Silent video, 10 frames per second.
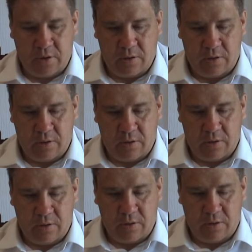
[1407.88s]

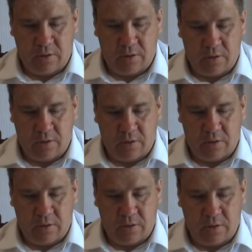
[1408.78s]

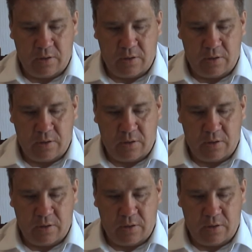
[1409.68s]
(silence)